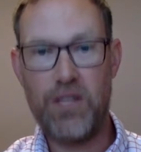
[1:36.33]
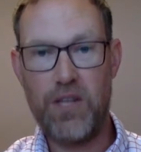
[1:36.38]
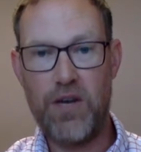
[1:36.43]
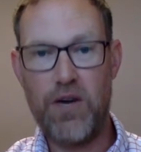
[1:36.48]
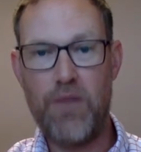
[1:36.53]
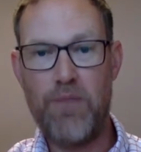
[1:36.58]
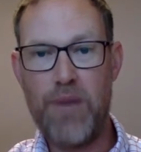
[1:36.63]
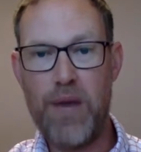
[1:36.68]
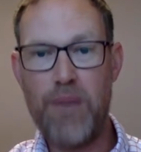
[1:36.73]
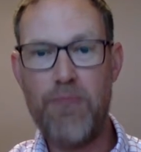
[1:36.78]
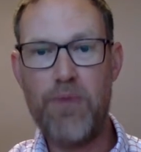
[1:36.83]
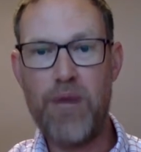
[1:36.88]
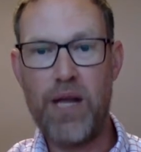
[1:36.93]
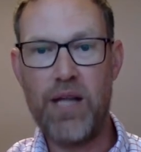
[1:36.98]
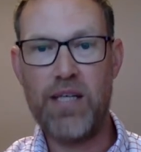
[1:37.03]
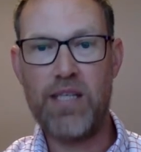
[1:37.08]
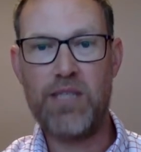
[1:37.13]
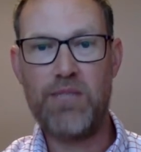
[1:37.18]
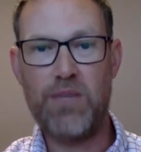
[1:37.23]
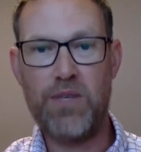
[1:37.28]
a pep
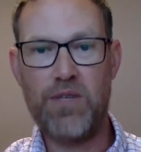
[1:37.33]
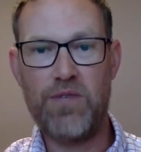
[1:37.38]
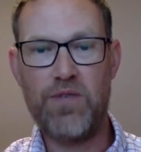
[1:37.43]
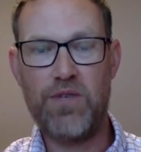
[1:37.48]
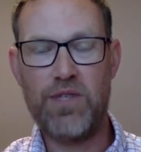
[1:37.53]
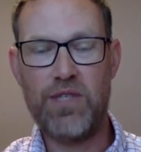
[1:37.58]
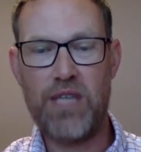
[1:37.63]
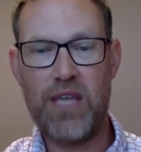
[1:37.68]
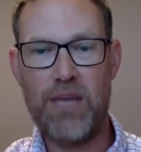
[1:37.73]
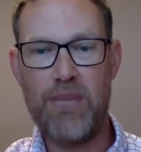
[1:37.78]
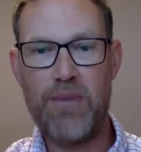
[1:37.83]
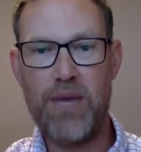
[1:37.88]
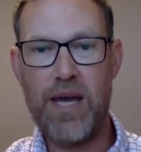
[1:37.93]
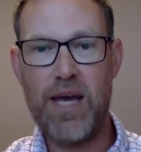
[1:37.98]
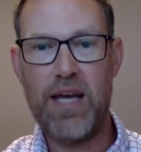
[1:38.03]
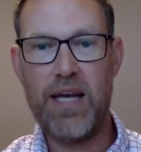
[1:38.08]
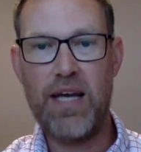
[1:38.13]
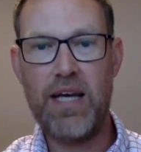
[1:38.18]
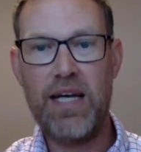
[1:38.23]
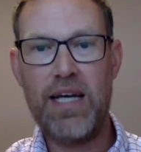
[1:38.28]
rally speech for his
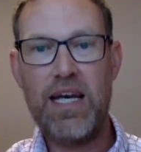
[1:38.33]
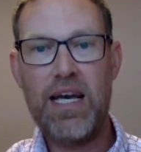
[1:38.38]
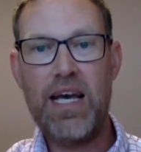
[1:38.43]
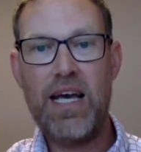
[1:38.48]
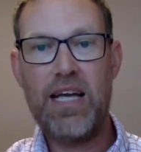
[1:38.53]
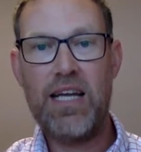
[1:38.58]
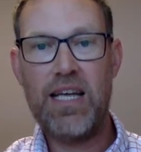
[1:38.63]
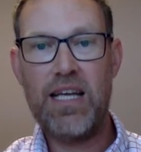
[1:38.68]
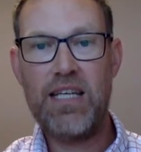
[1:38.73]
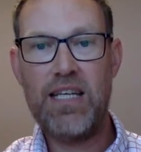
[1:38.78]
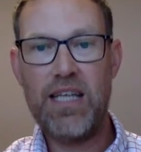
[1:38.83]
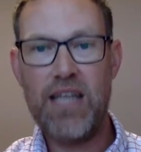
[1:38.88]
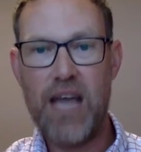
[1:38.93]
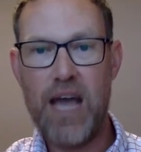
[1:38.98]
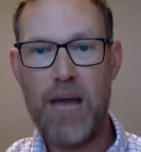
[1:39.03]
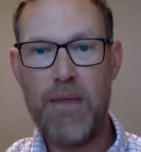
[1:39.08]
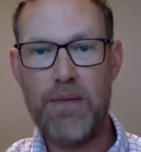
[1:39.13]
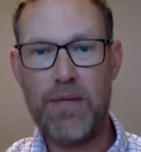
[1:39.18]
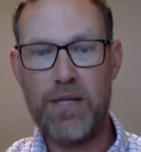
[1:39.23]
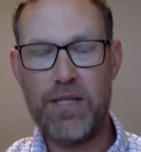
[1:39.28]
campaign in
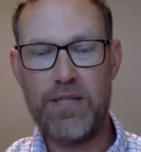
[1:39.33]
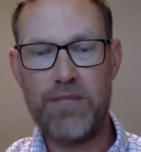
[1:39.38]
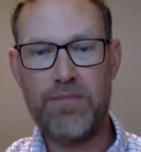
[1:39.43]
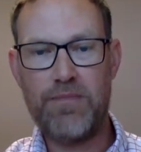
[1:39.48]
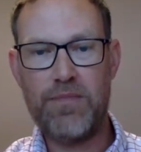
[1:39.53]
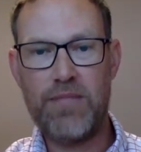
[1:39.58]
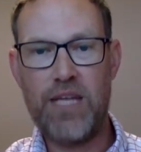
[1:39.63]
Indianapolis.